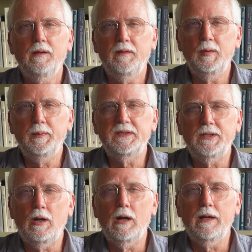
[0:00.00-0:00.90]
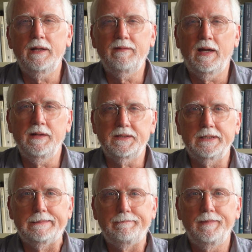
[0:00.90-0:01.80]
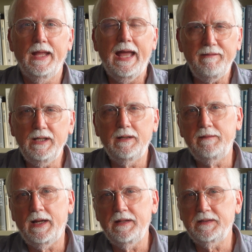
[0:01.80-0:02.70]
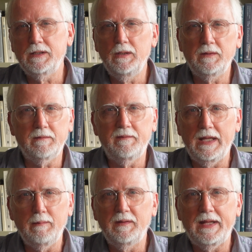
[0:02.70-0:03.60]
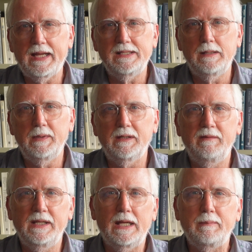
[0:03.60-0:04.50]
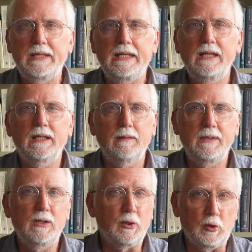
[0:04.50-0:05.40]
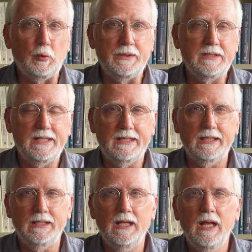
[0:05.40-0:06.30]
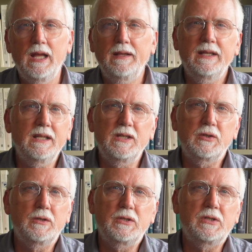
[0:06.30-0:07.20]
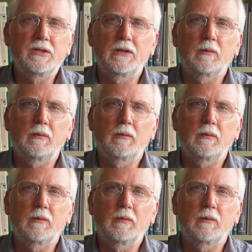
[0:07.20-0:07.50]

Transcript: The Superstar Advisor Having an advisor who's a famous academic VIP can be your golden ticket. They can introduce you to the